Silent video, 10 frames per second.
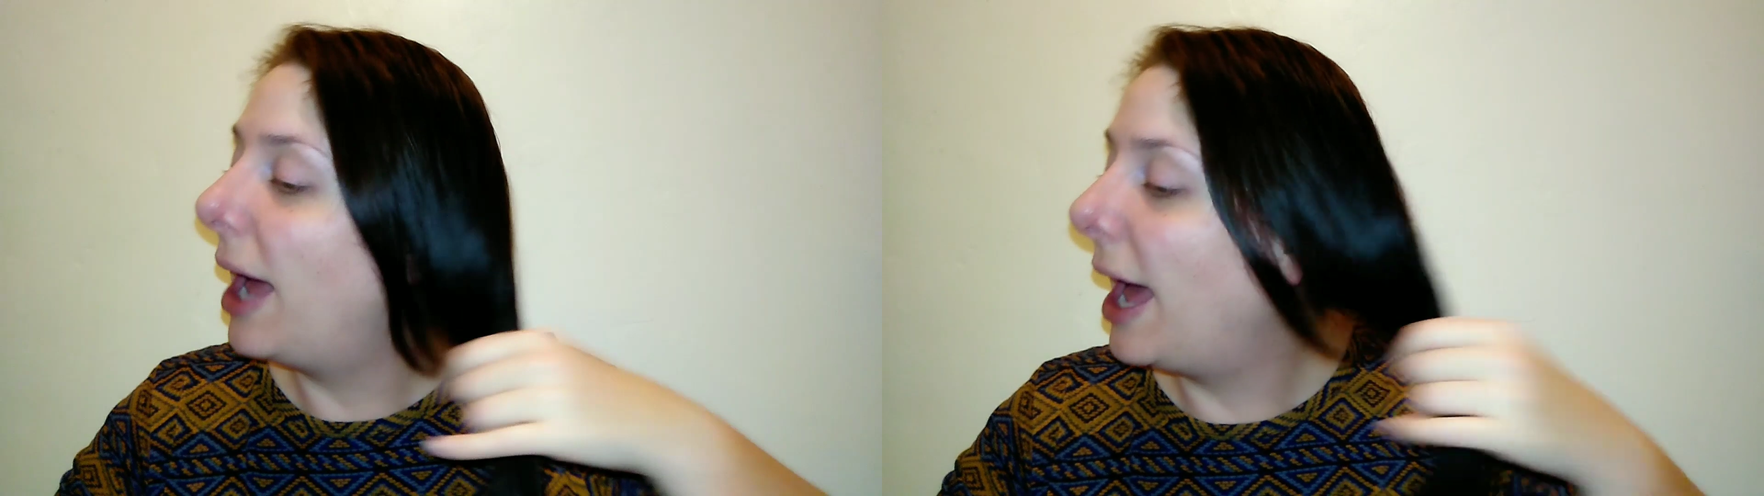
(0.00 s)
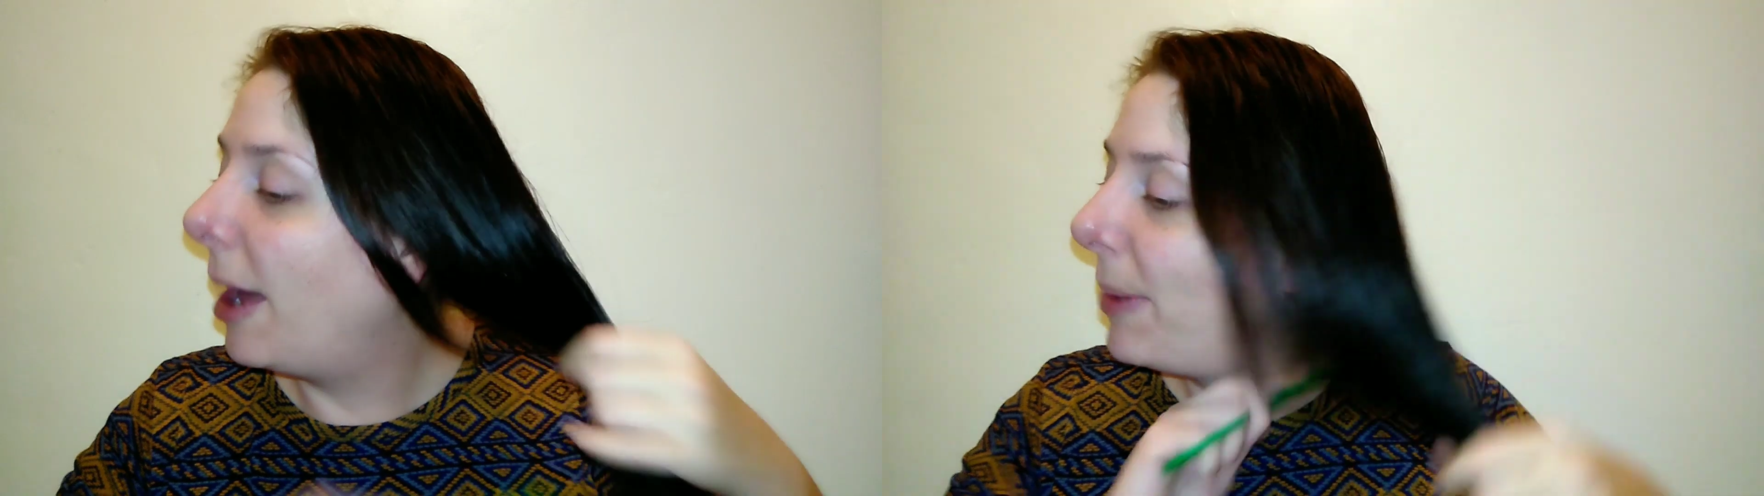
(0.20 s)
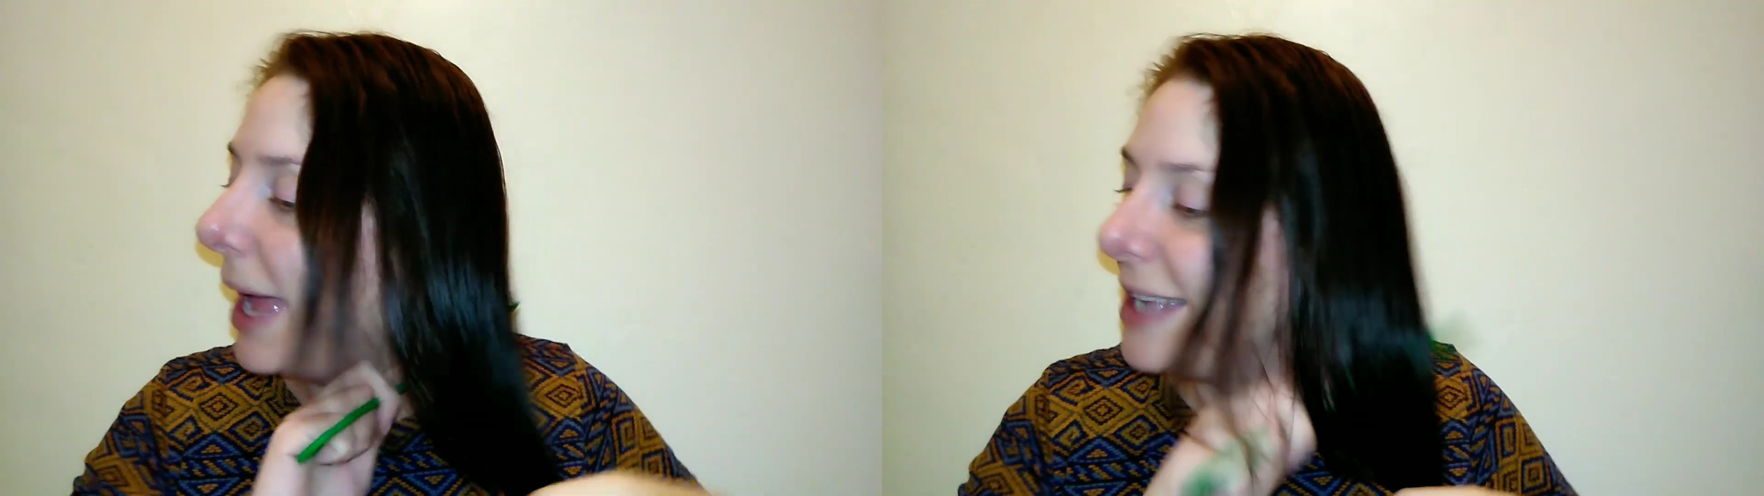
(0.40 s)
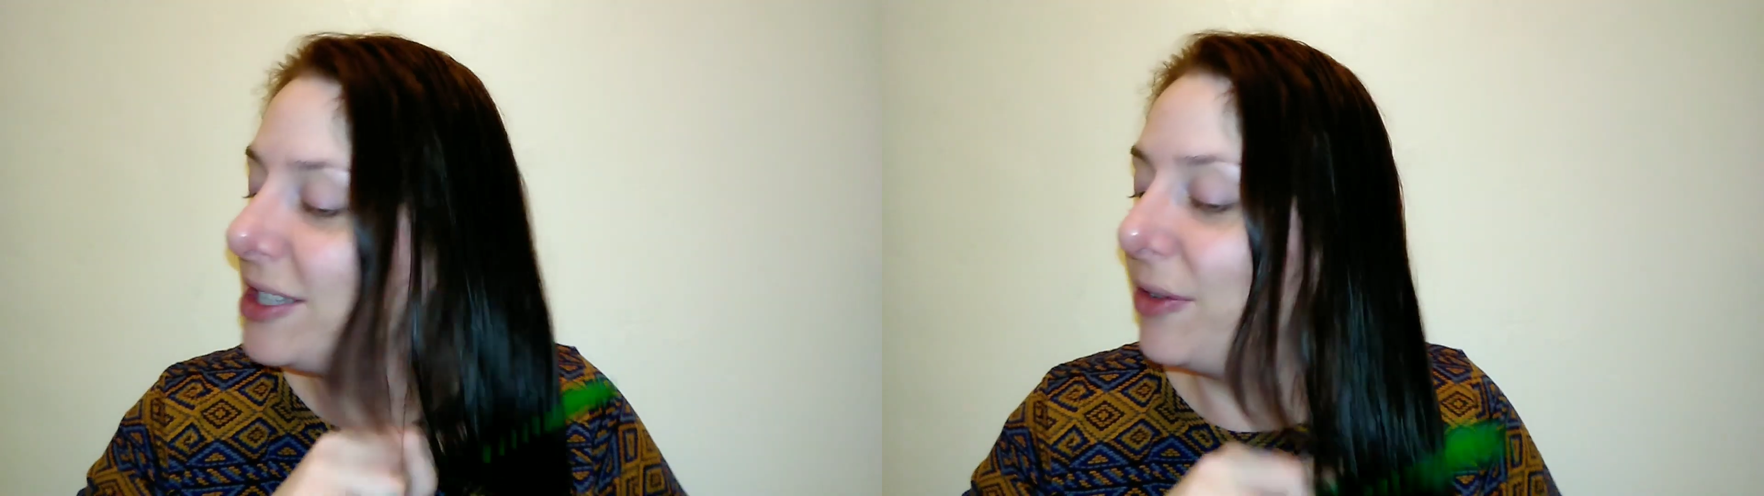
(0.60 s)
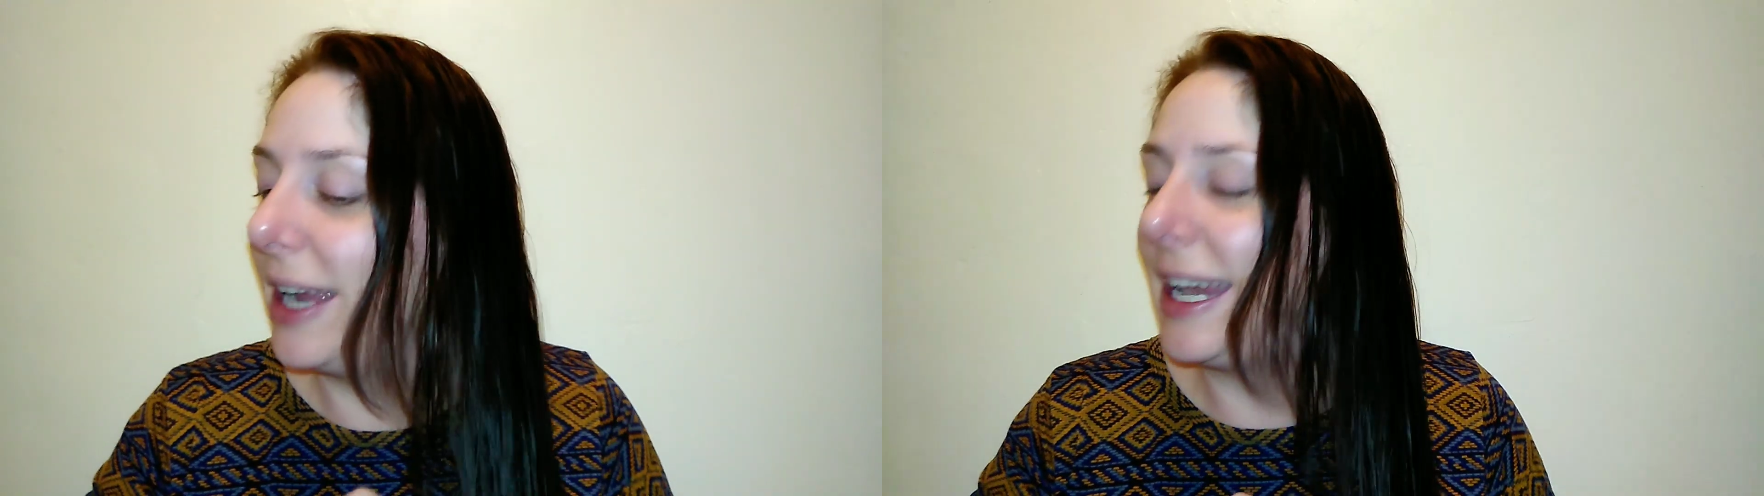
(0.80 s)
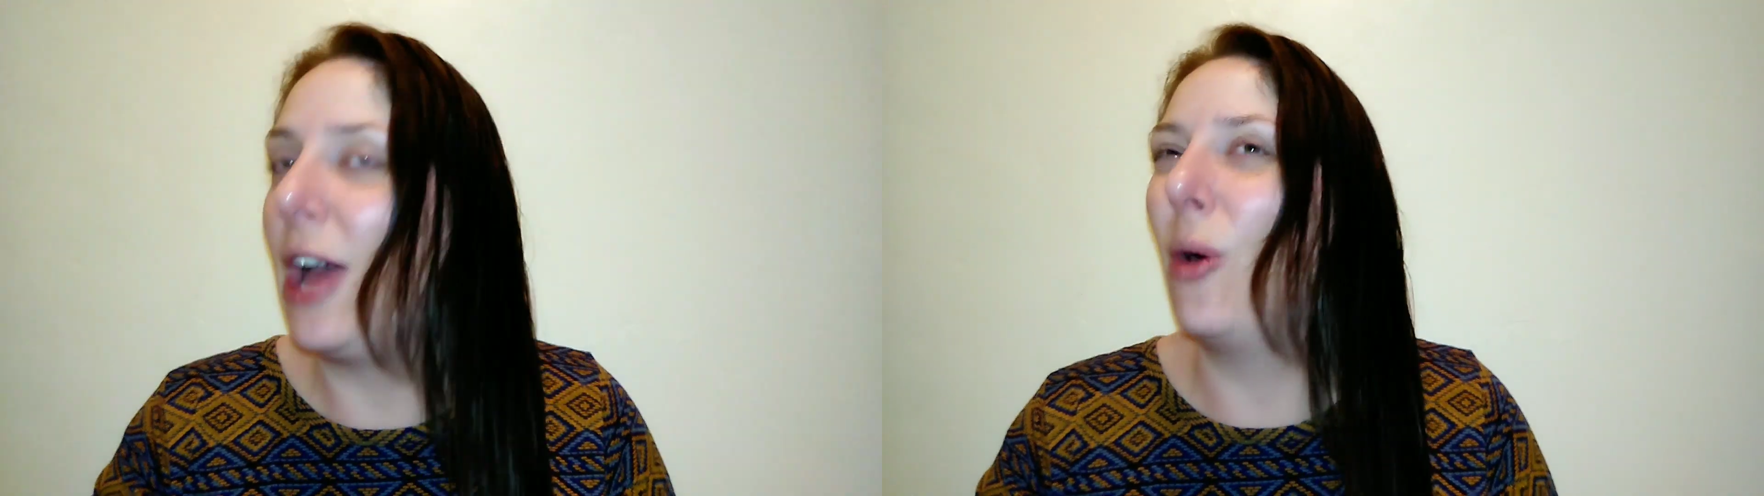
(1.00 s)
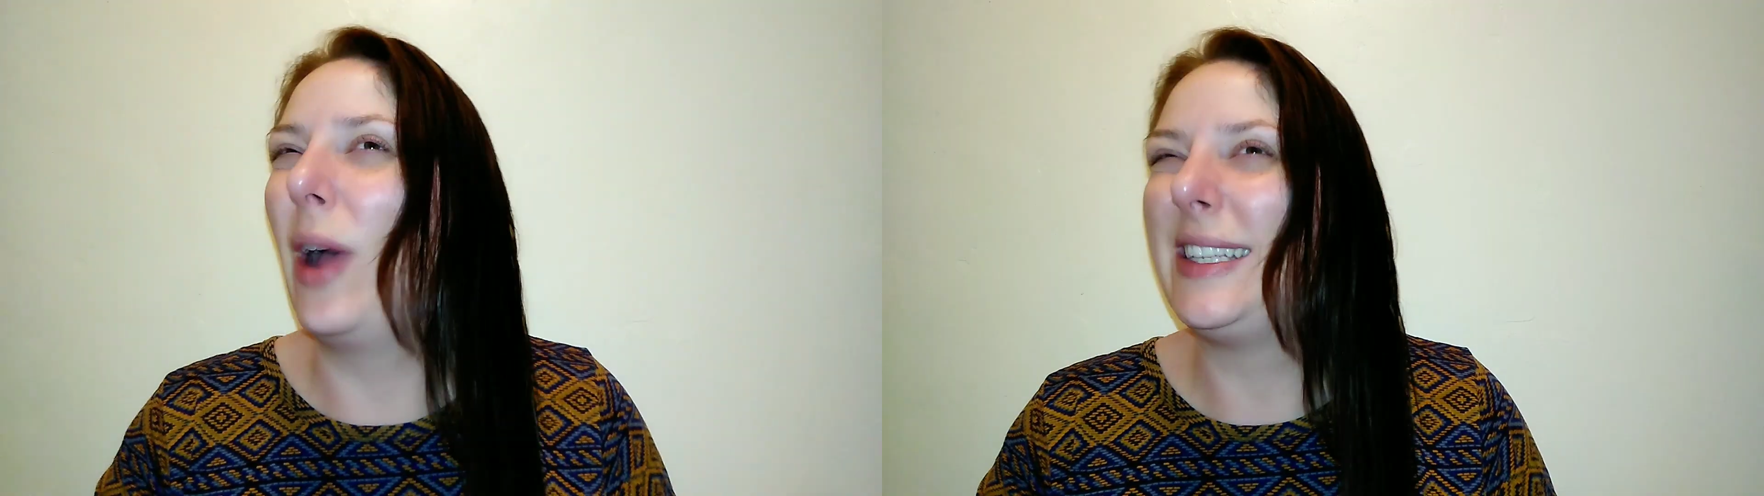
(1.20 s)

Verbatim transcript: Um, but as of right now,